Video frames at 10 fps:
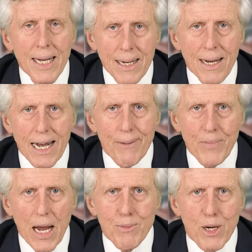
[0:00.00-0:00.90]
Hi,
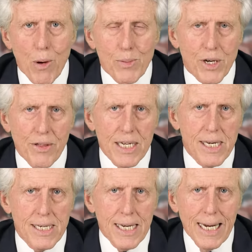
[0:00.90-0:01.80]
I'm Tim Webster, and
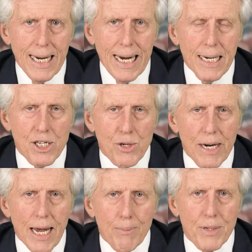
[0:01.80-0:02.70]
this is
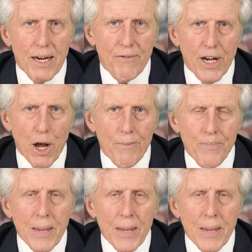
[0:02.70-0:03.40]
Industry Update Video.